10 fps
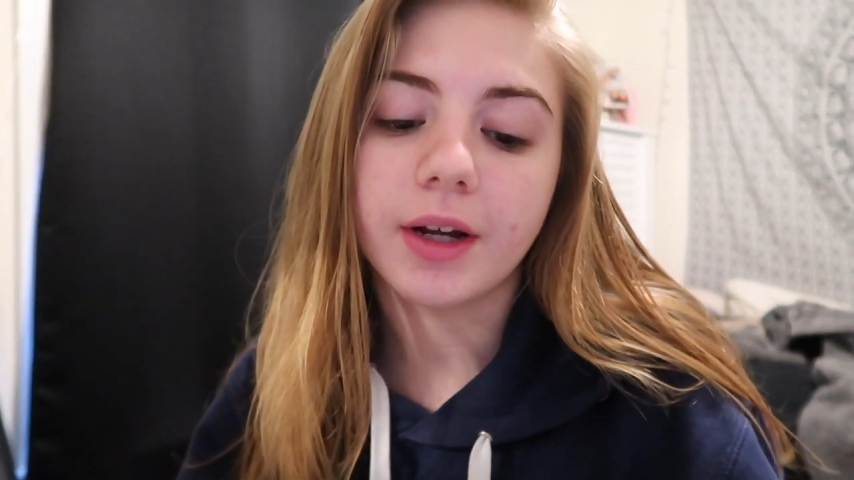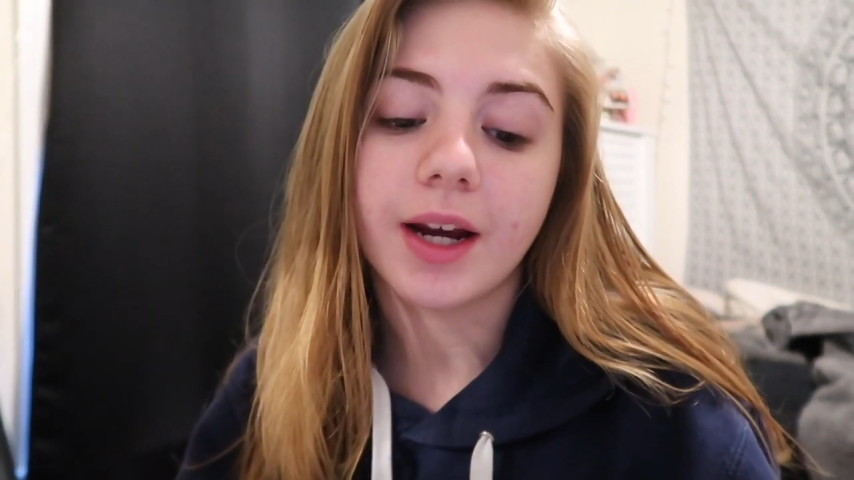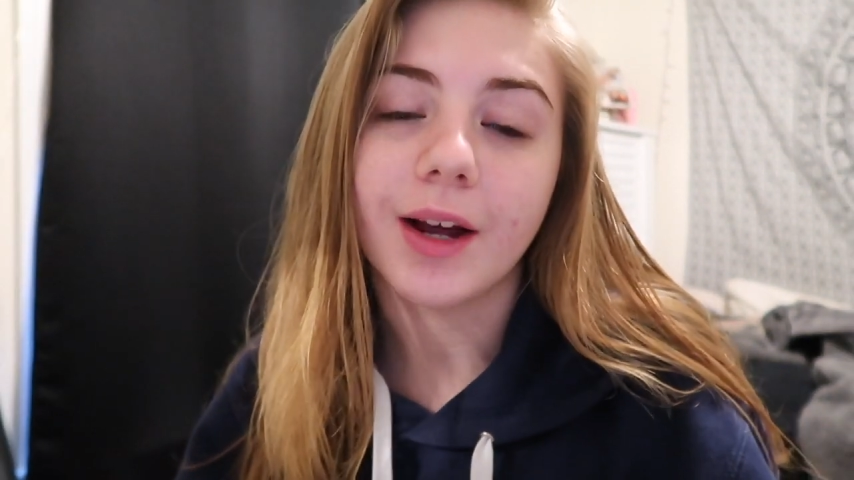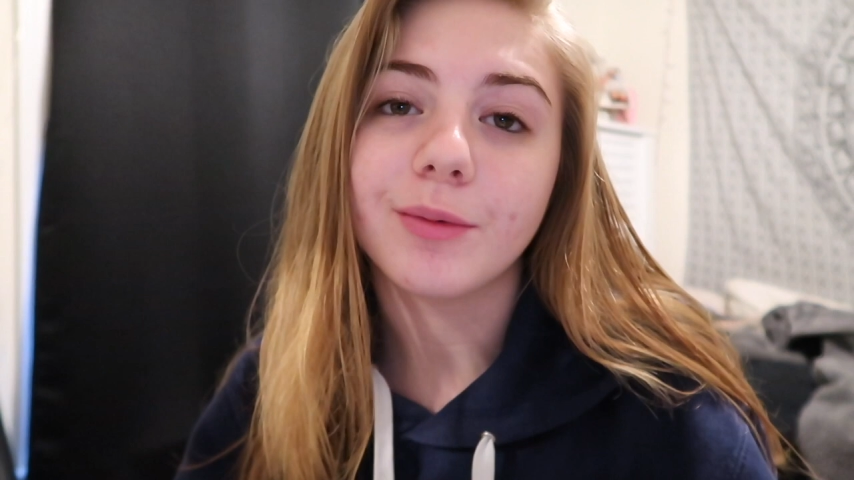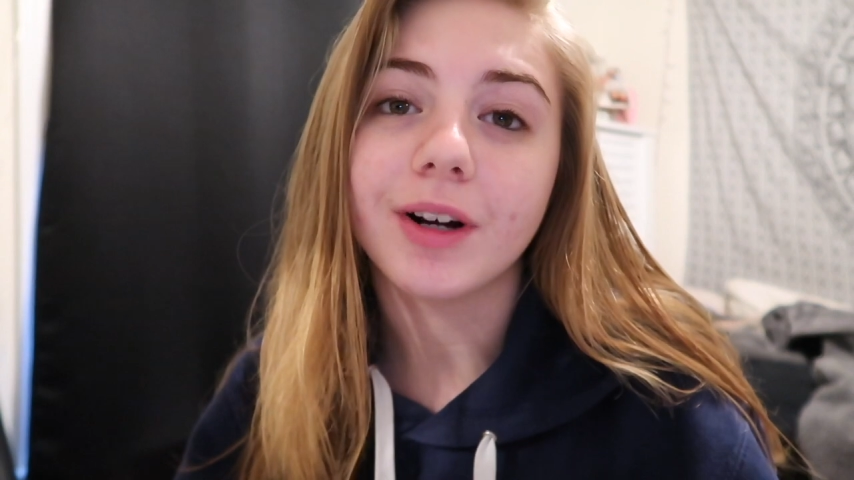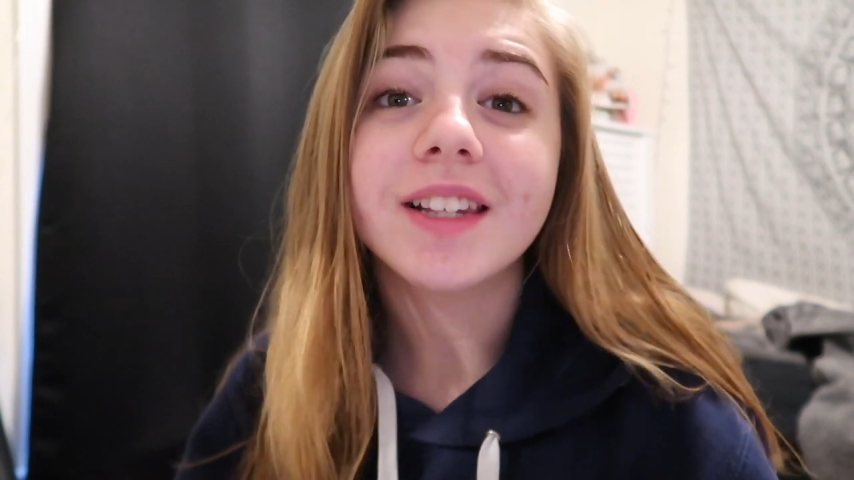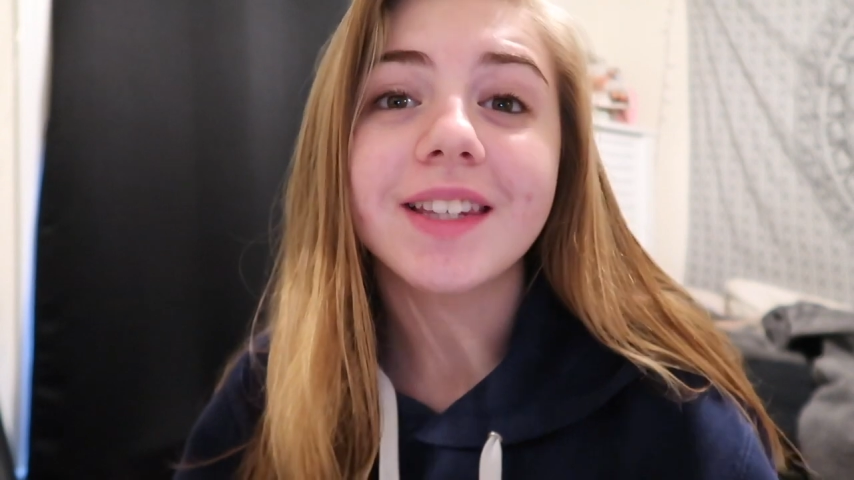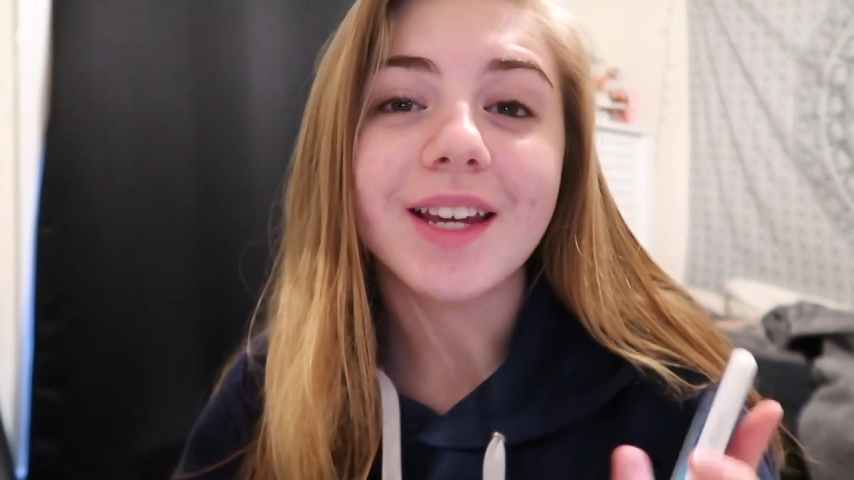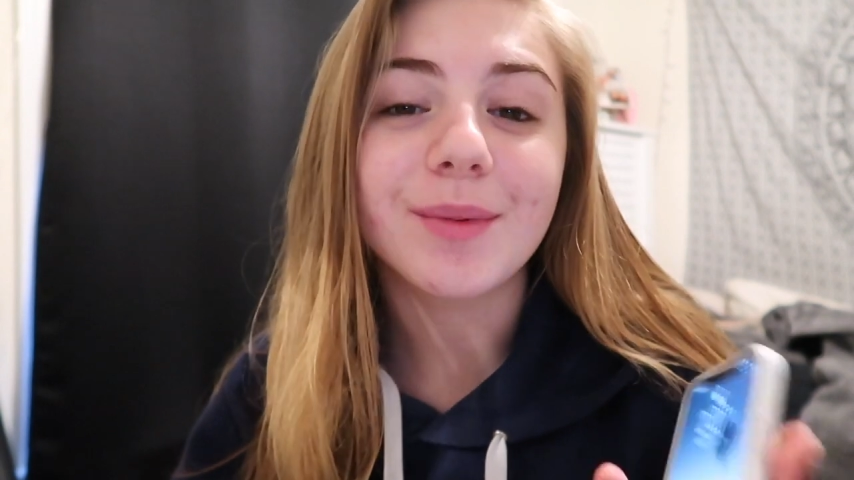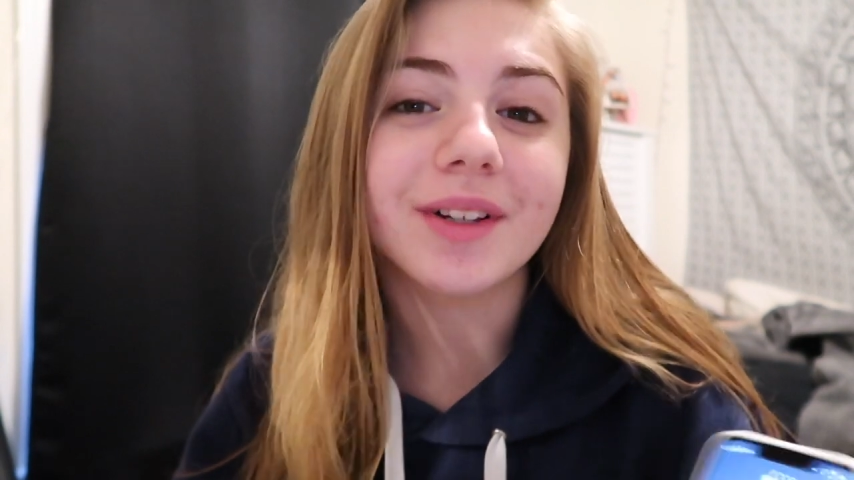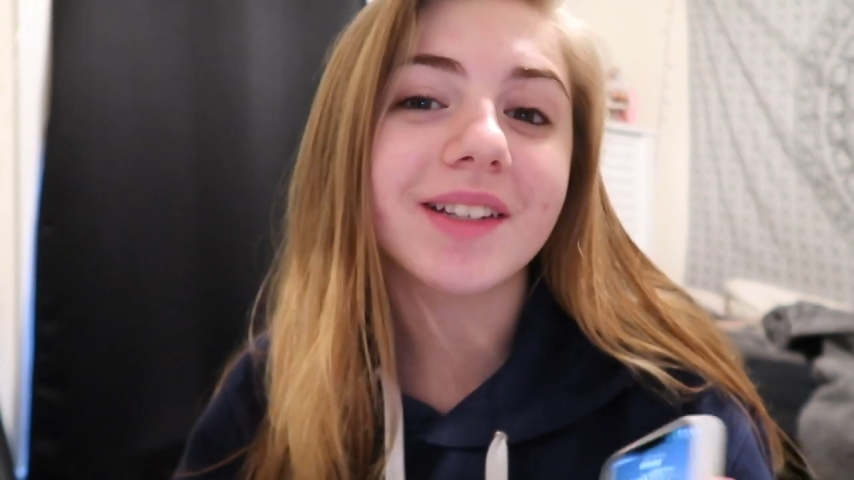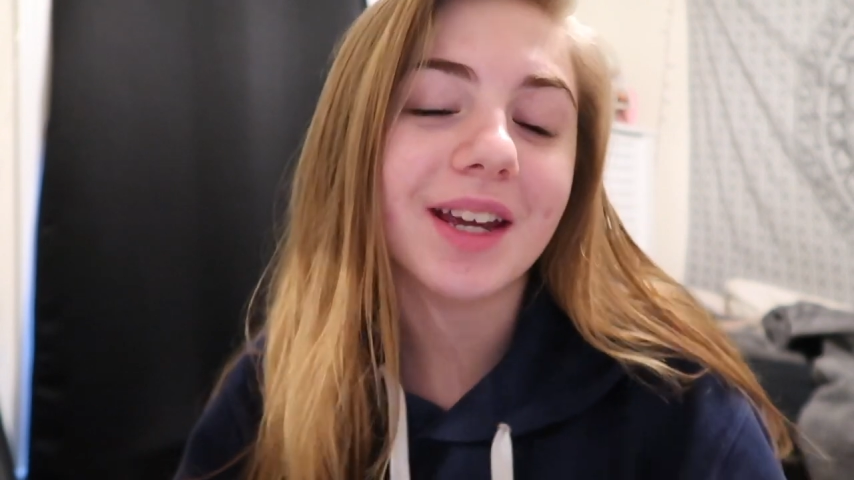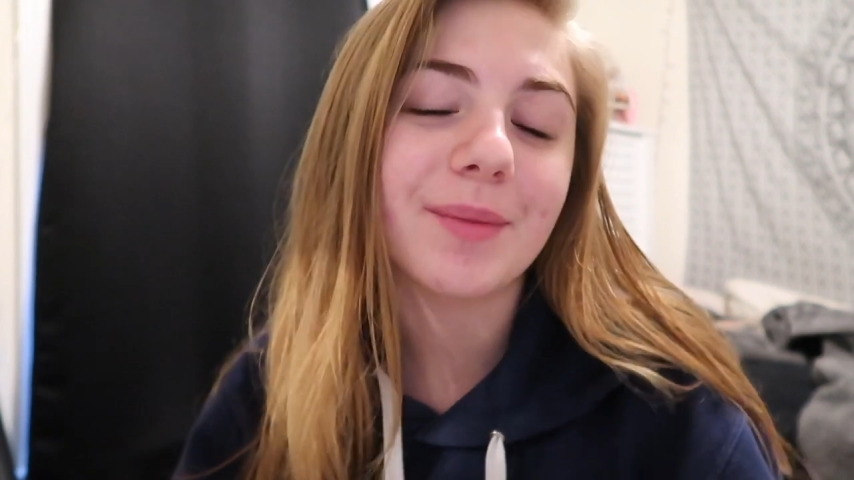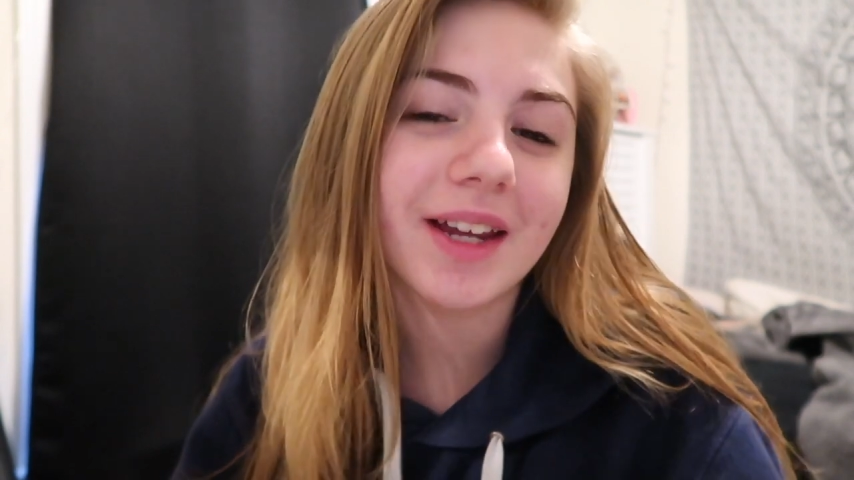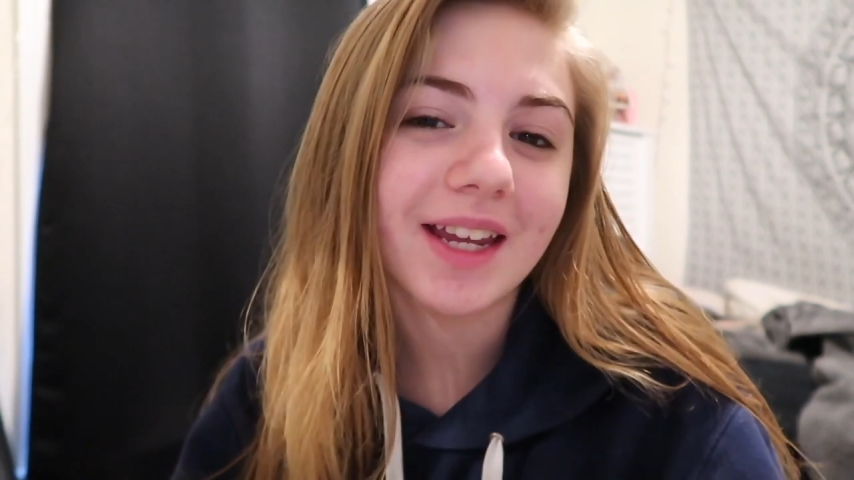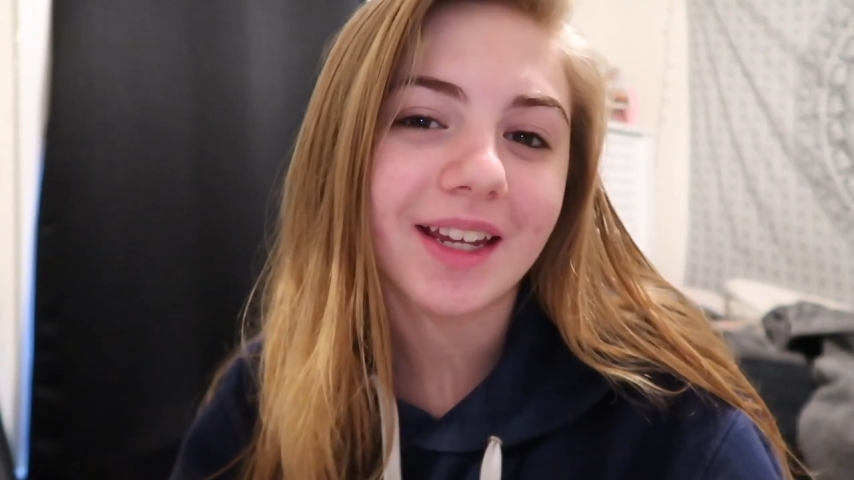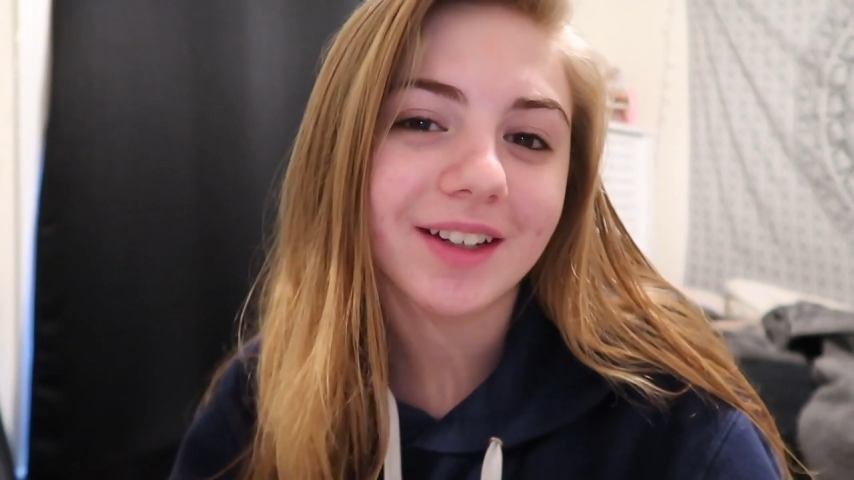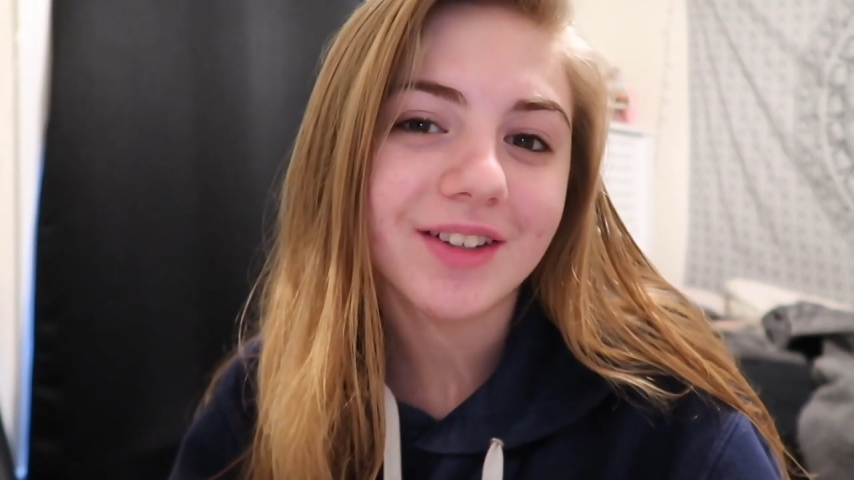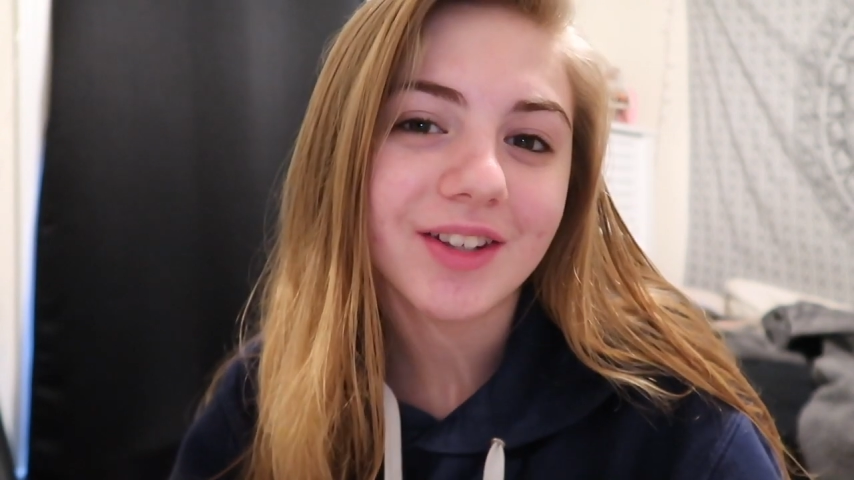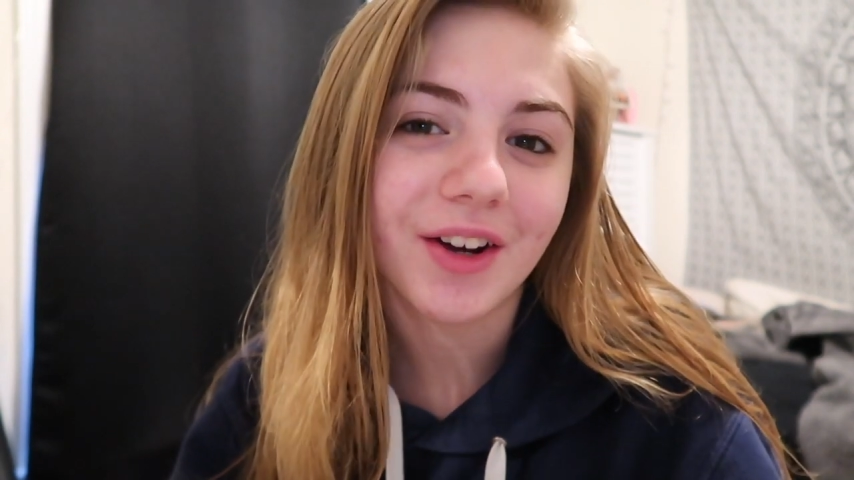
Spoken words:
And I was able to get my hands